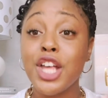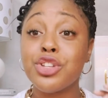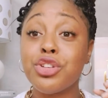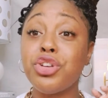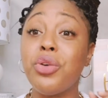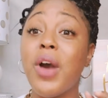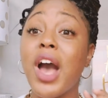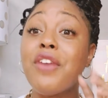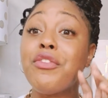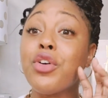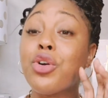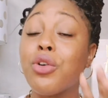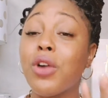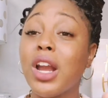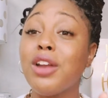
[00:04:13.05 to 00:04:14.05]
So you have a
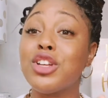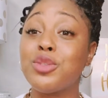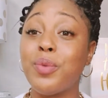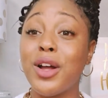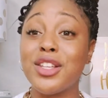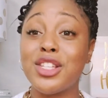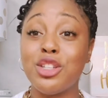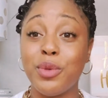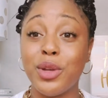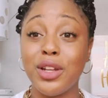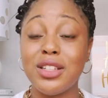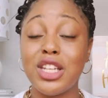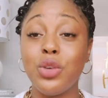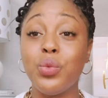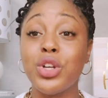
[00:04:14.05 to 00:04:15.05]
great responsibility,